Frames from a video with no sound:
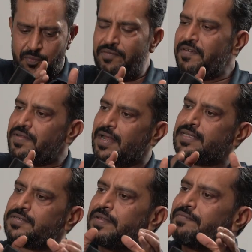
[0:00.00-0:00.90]
what we've done
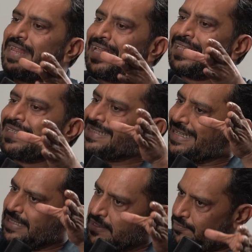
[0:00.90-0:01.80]
is we've taken the
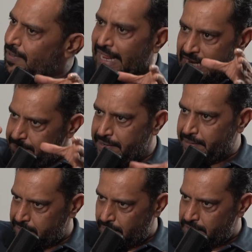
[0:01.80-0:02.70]
successful LEP
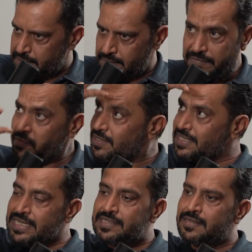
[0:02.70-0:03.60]
technology. We've not
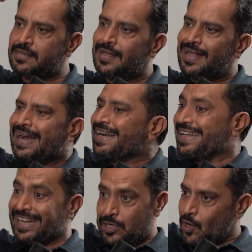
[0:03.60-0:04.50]
changed the
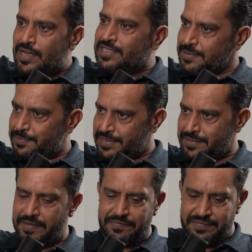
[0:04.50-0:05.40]
technology per se. We've